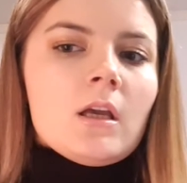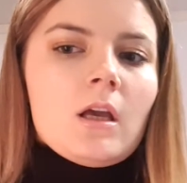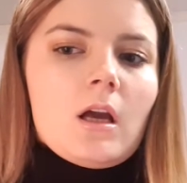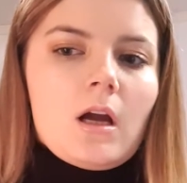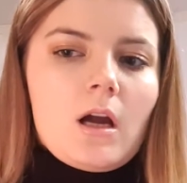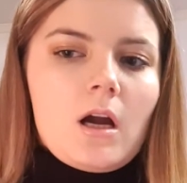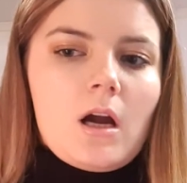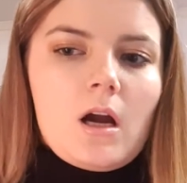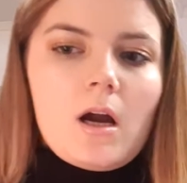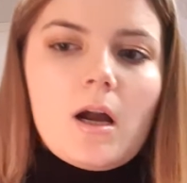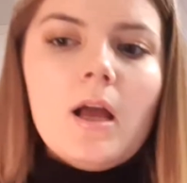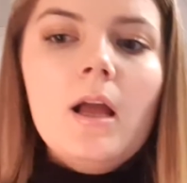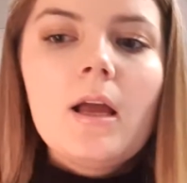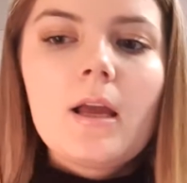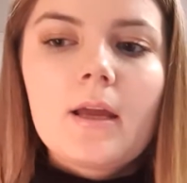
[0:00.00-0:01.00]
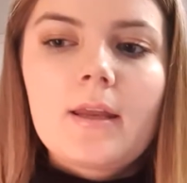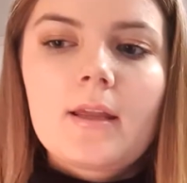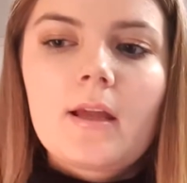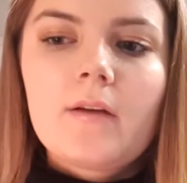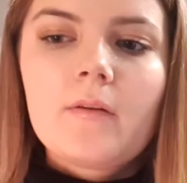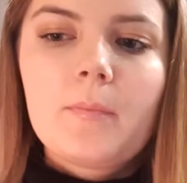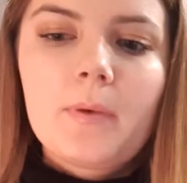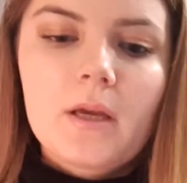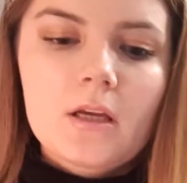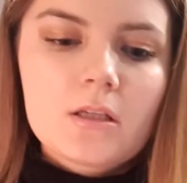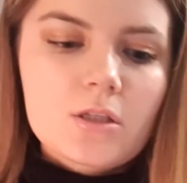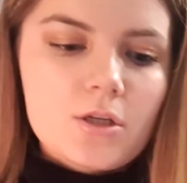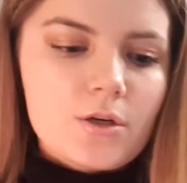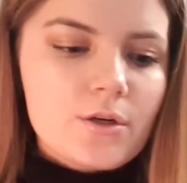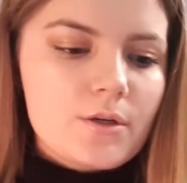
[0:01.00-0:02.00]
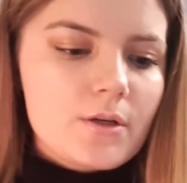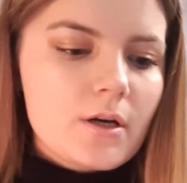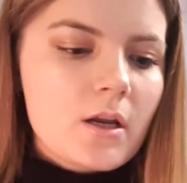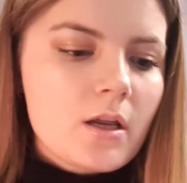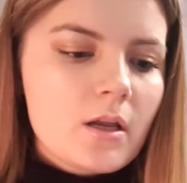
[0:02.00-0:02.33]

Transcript: and I have a picture